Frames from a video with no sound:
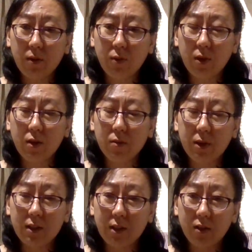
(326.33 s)
there's
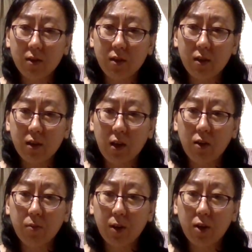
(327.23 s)
many cells, it can
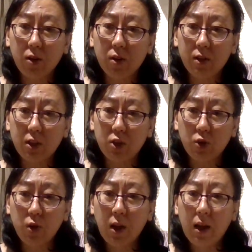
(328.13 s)
be called a tissue,